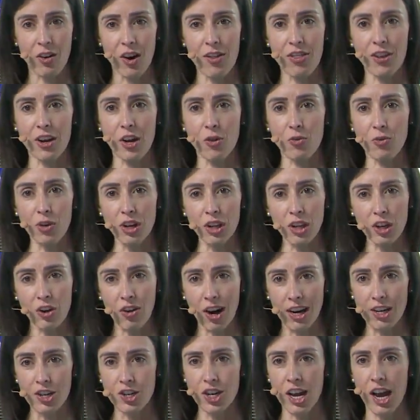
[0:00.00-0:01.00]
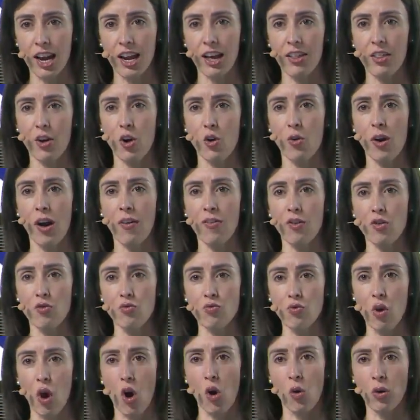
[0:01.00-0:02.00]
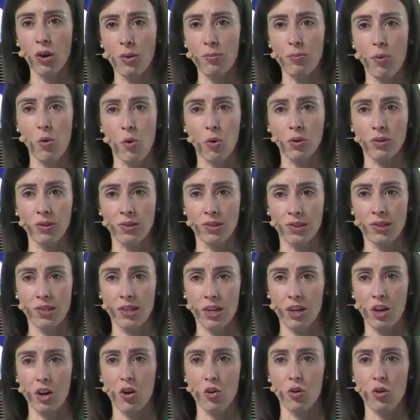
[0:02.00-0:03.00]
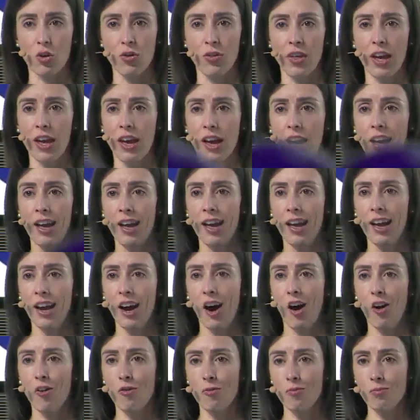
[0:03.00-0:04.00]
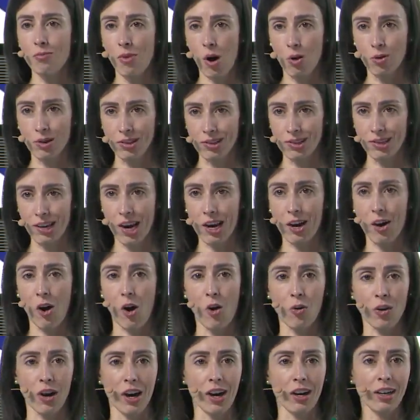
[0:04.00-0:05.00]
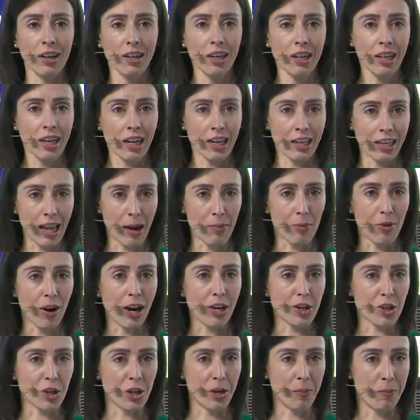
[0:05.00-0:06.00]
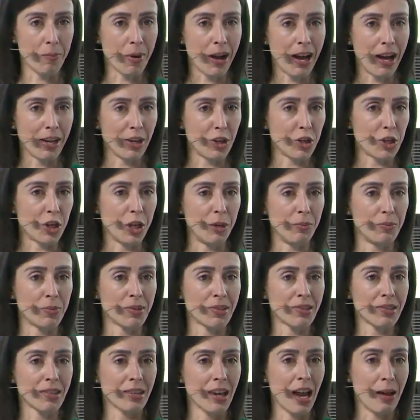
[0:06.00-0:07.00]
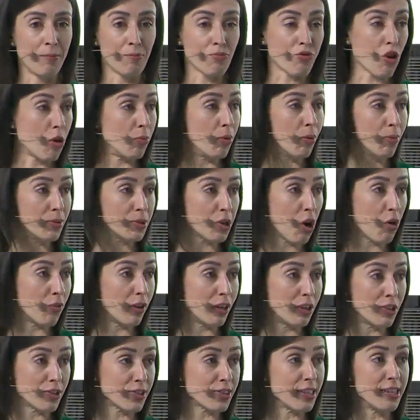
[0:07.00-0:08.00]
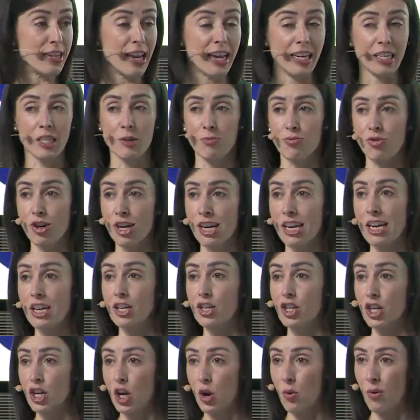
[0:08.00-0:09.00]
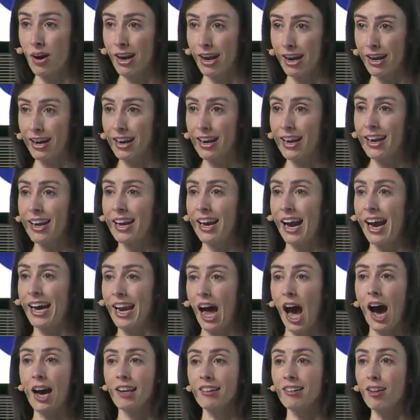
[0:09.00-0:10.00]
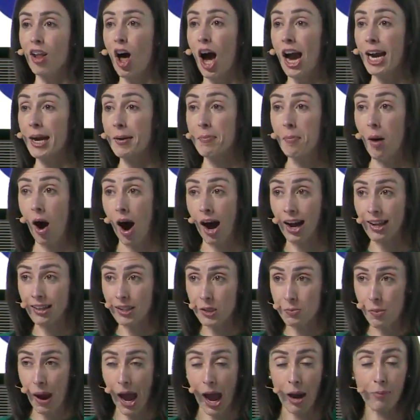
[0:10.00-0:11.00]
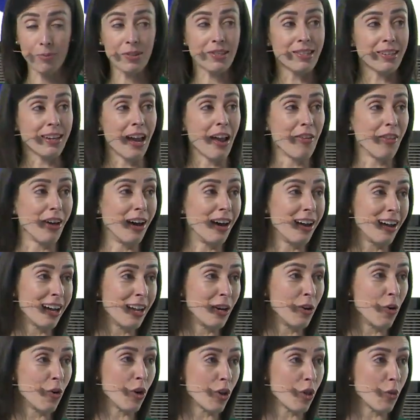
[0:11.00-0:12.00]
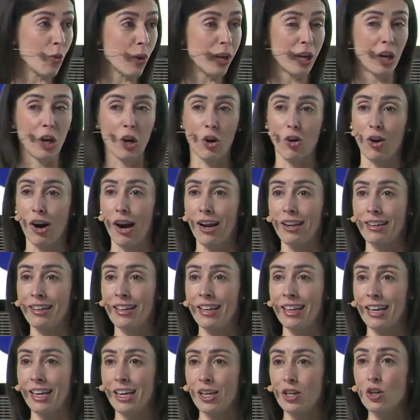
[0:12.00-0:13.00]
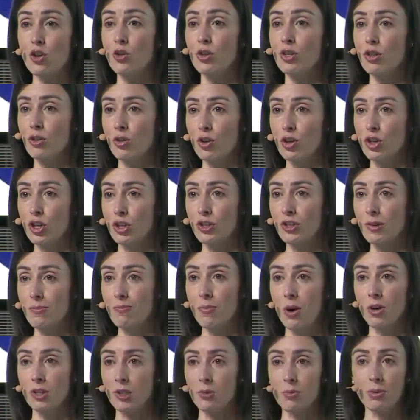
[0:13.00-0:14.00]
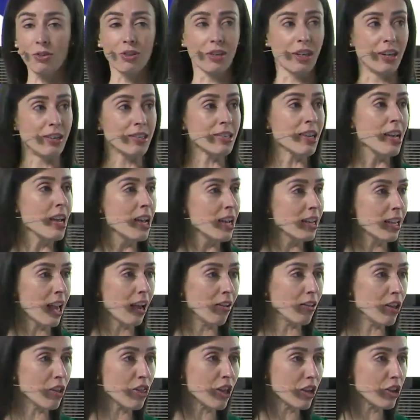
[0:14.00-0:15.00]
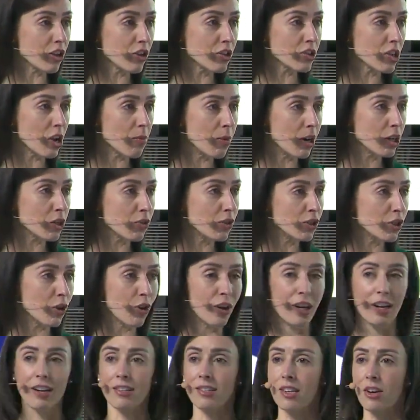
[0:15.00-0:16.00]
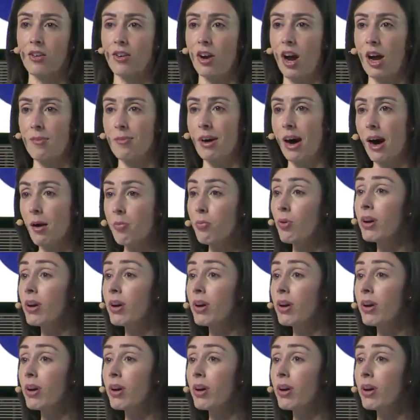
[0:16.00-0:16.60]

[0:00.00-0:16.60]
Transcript: I think a really great shout out though around the role and importance, to conclude there, of multi-stakeholder collaboration and partnerships and problem solving, just the need to bring ingenuity and unlike minds perhaps together in order that we can create new solutions and possibilities. Kelly, thank you so much for joining us here at IMARC.